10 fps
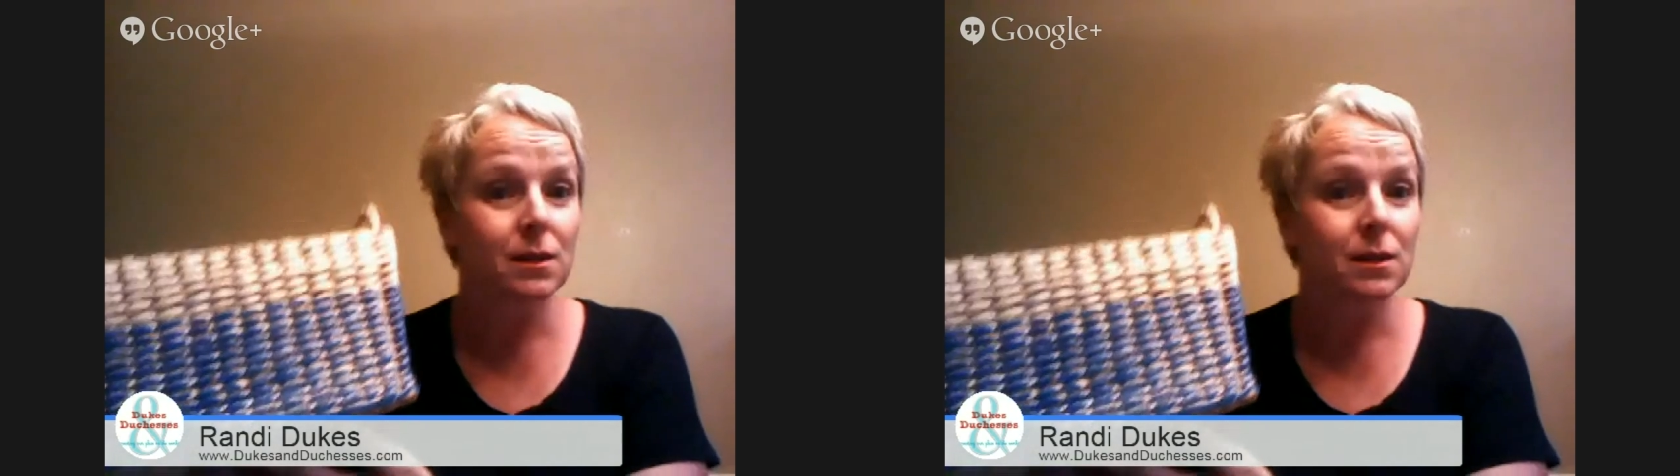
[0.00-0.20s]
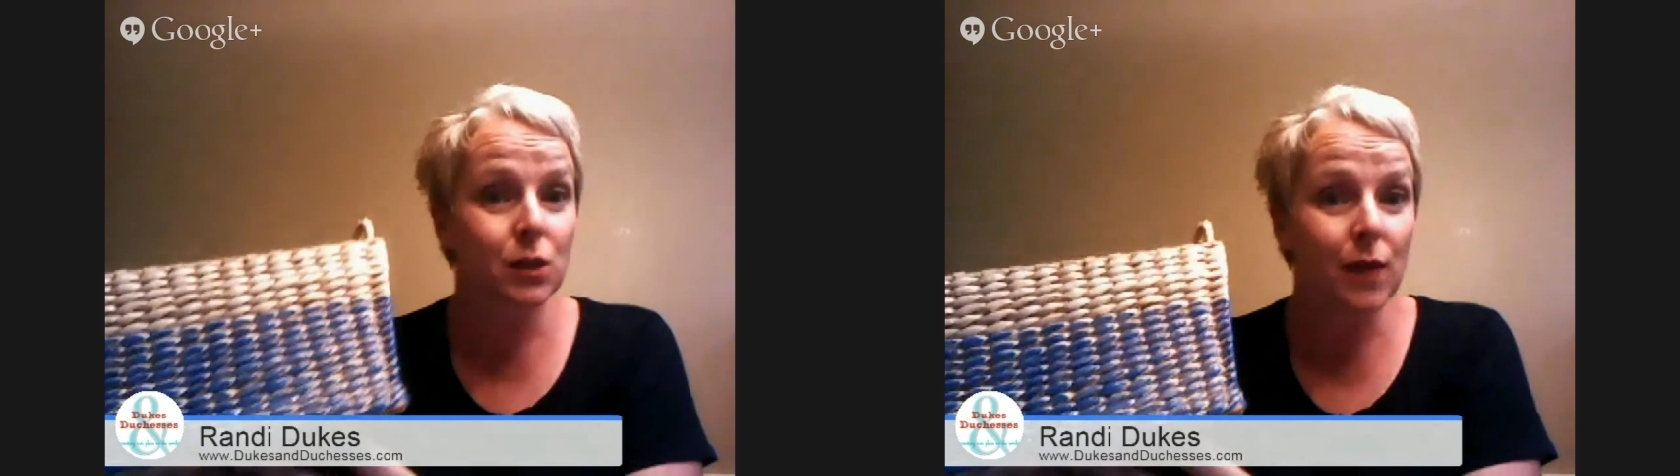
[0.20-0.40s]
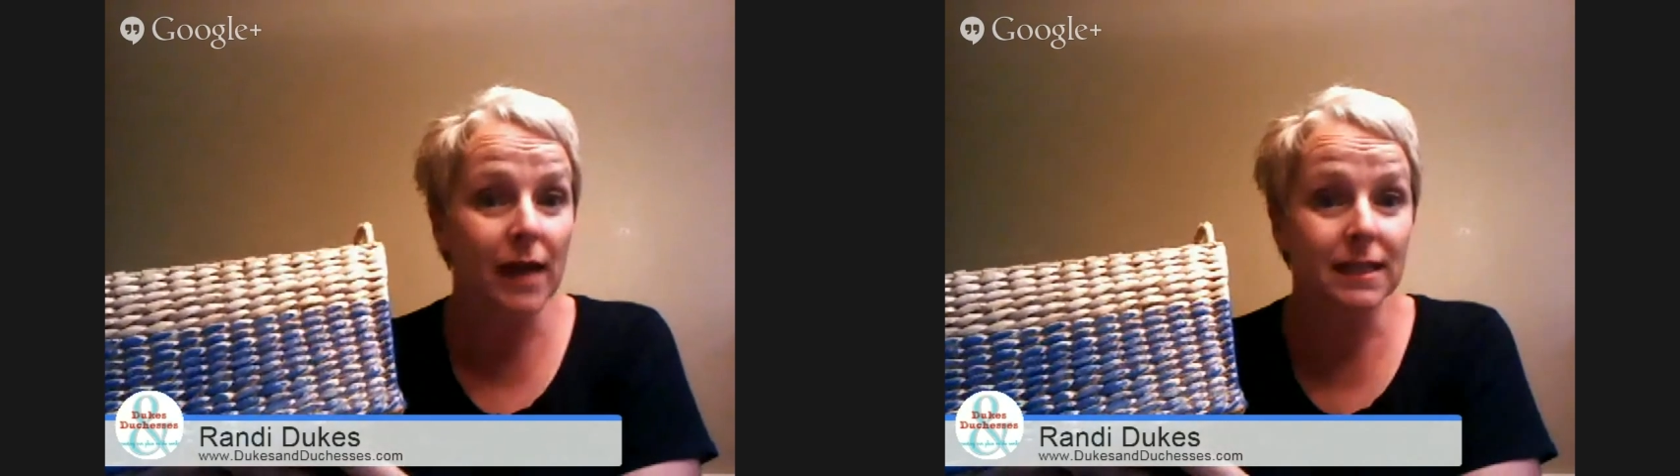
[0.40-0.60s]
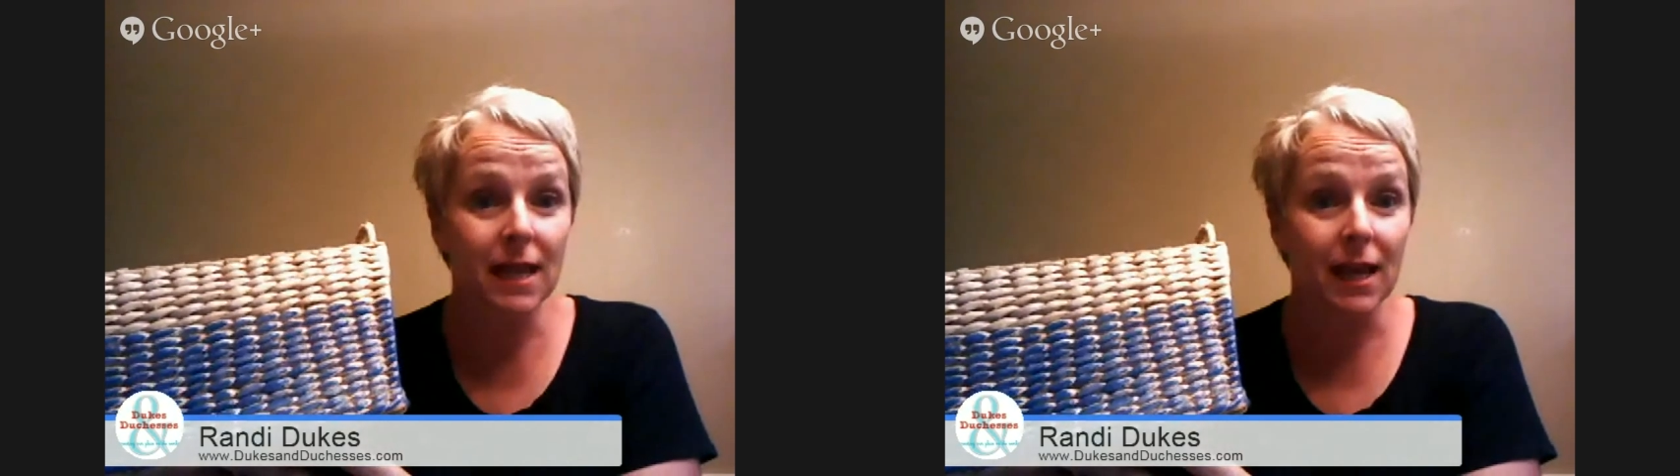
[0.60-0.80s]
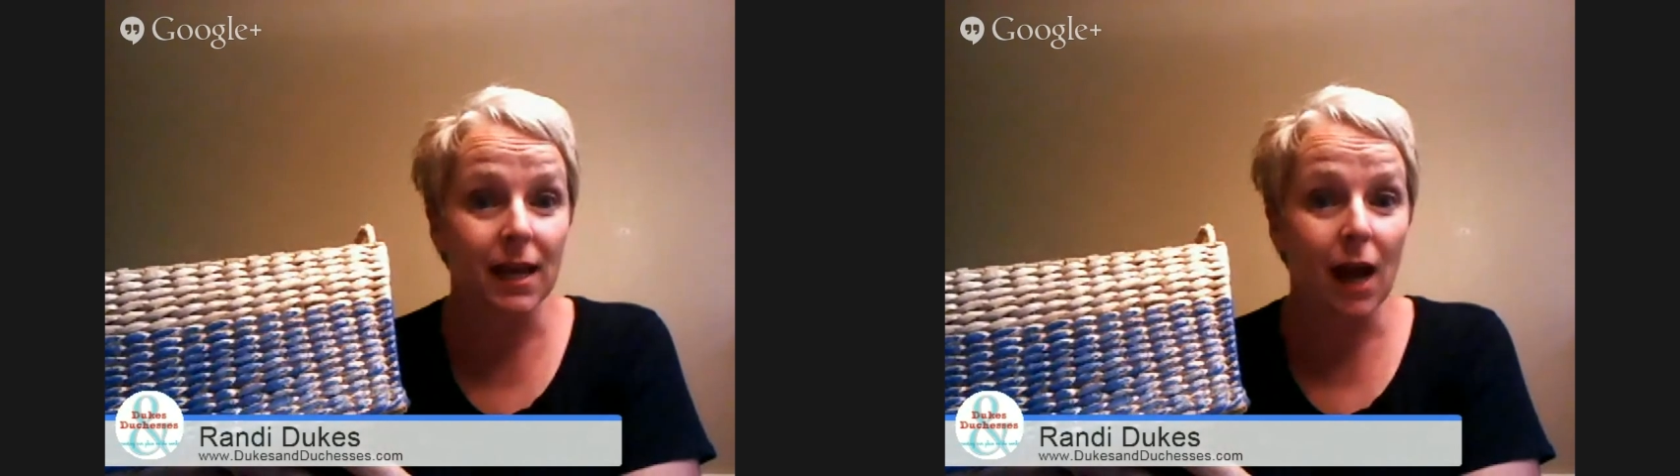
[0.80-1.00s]
So that's
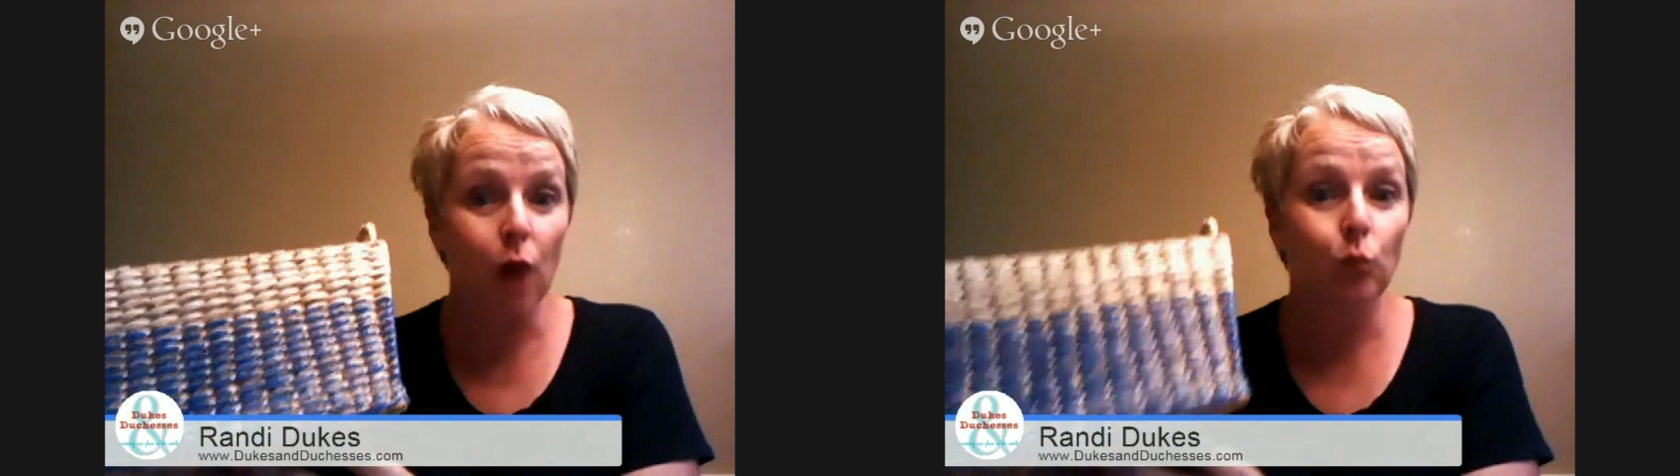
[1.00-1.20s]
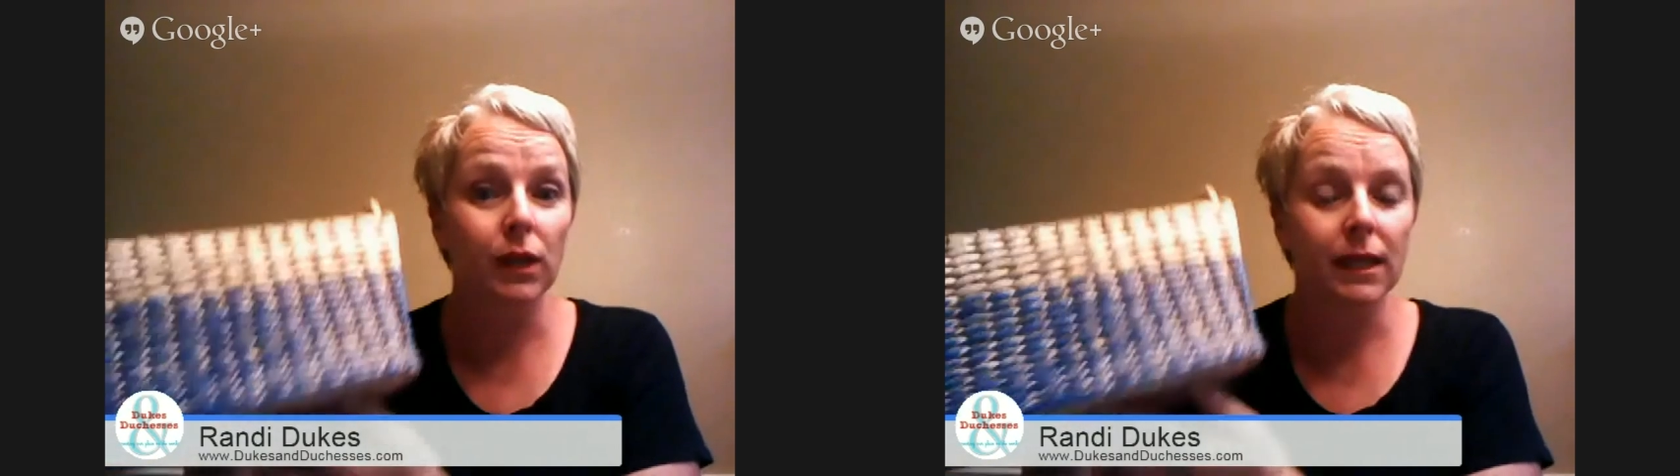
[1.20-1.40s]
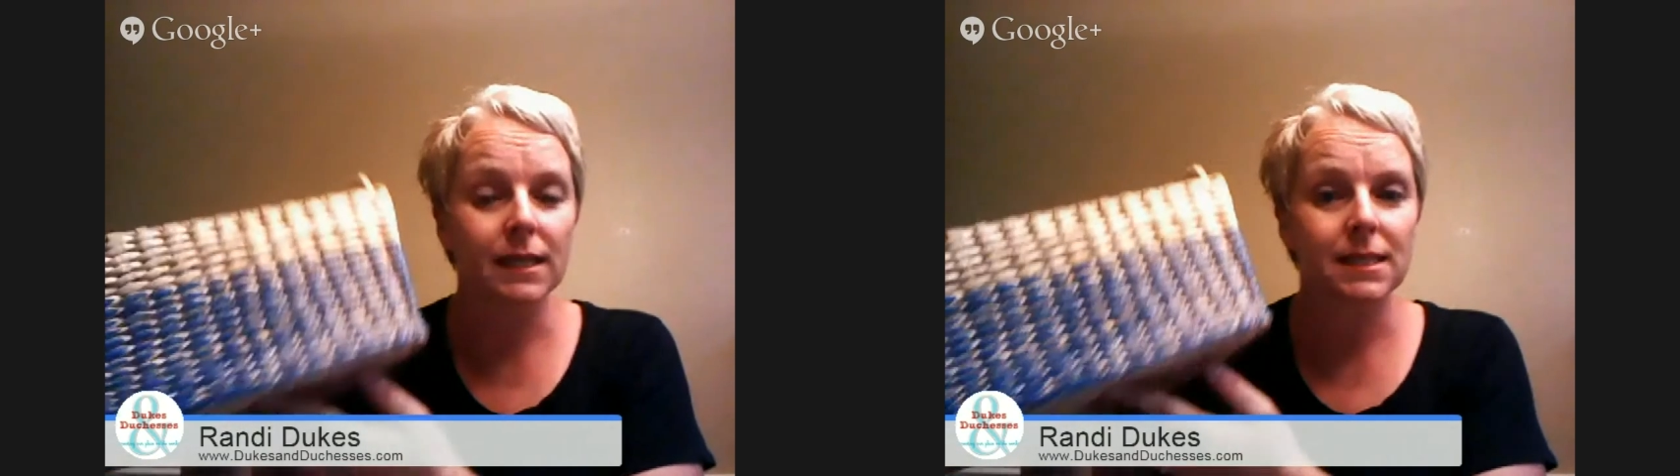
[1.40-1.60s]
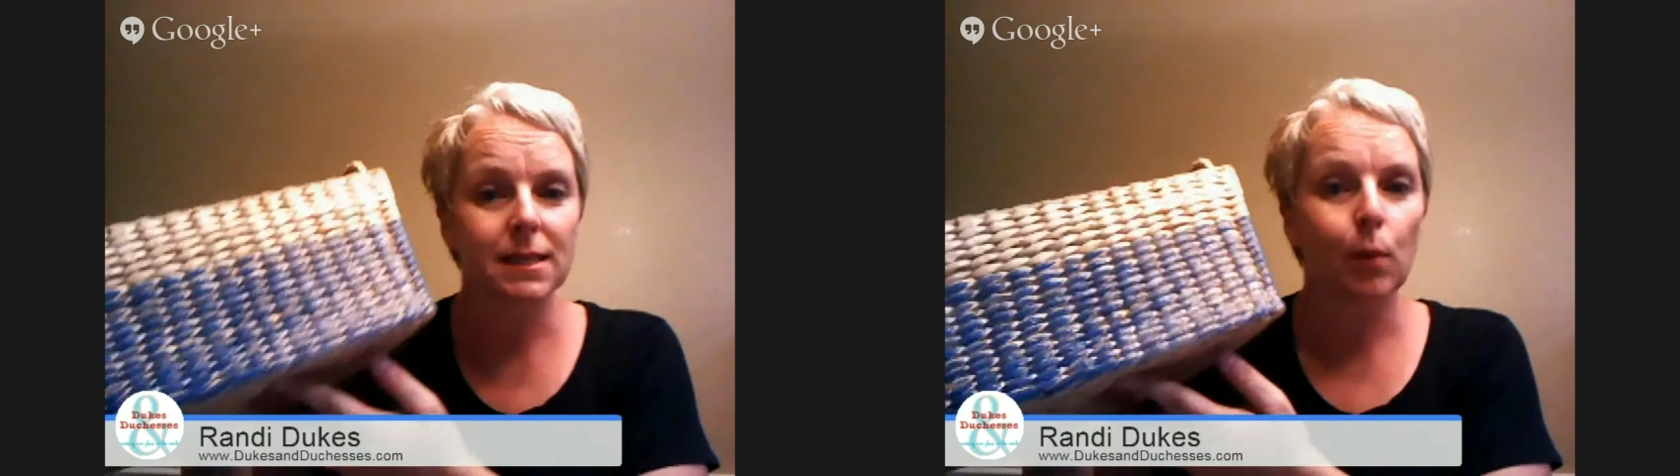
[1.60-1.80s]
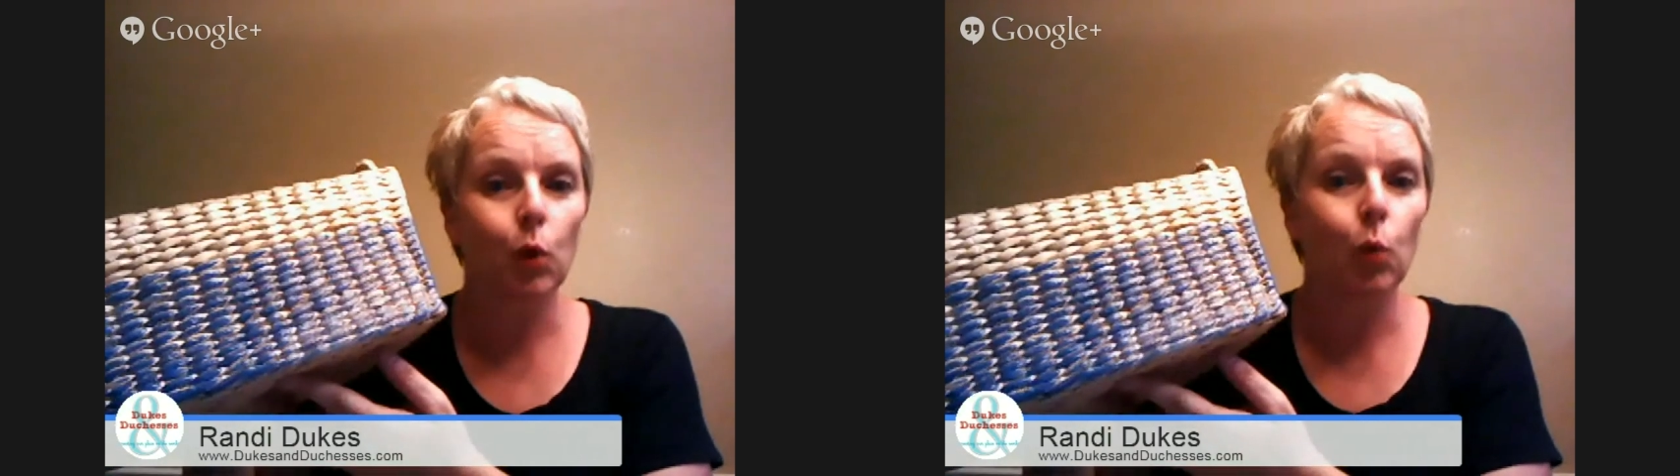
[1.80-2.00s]
it, a really
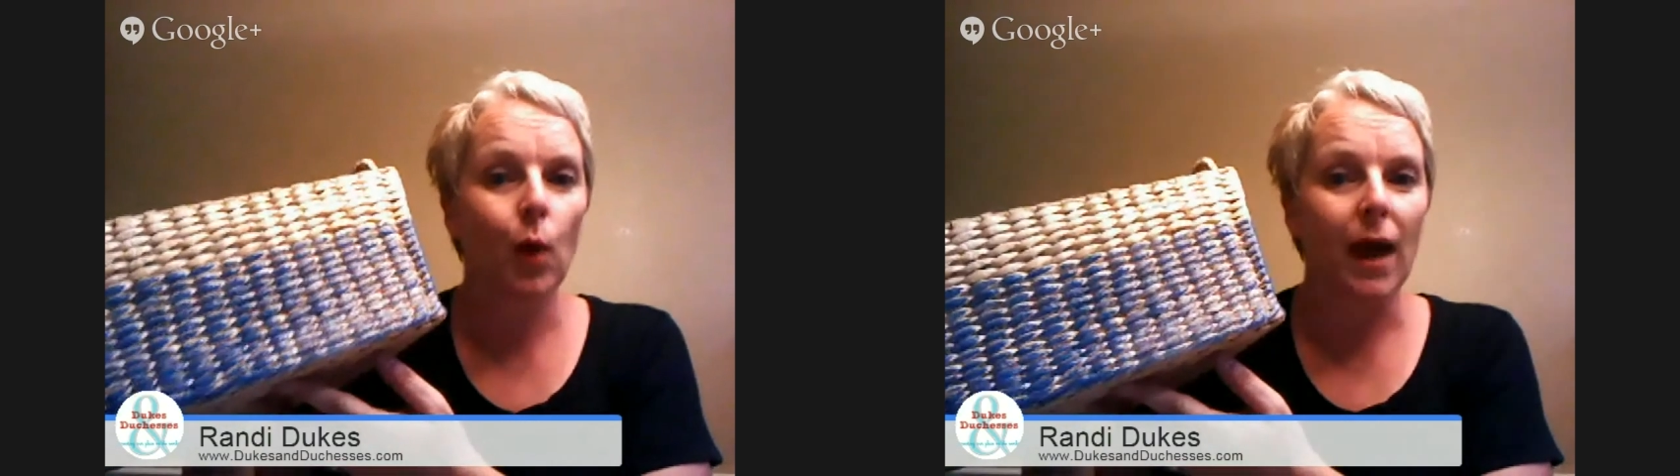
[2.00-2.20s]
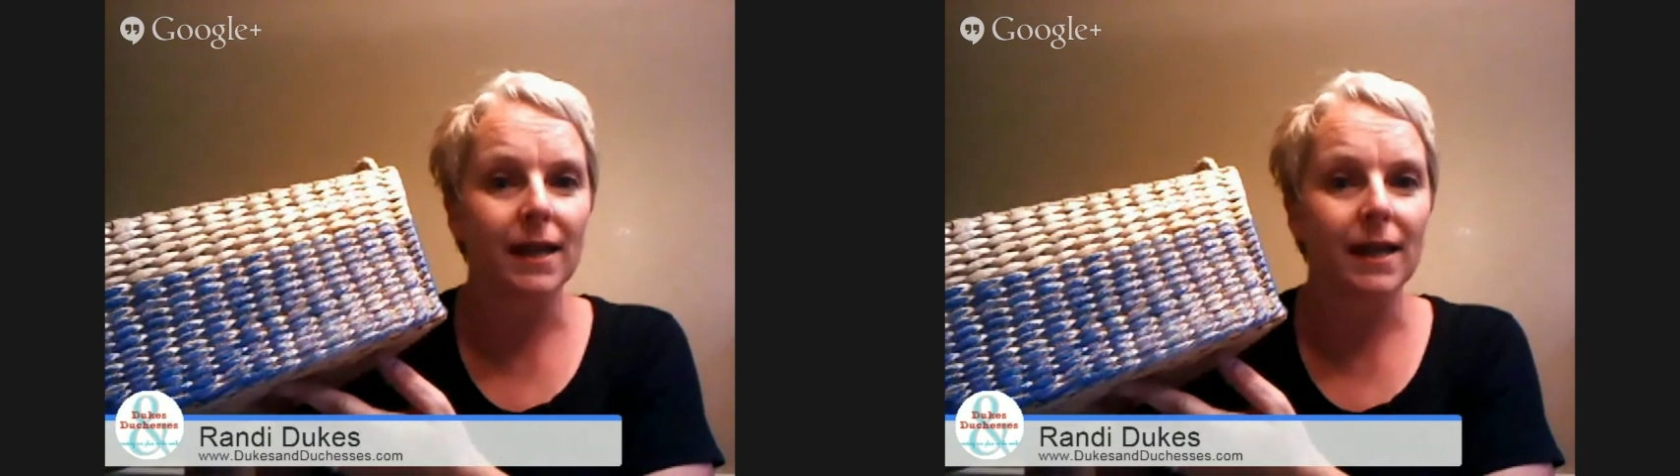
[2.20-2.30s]
simple way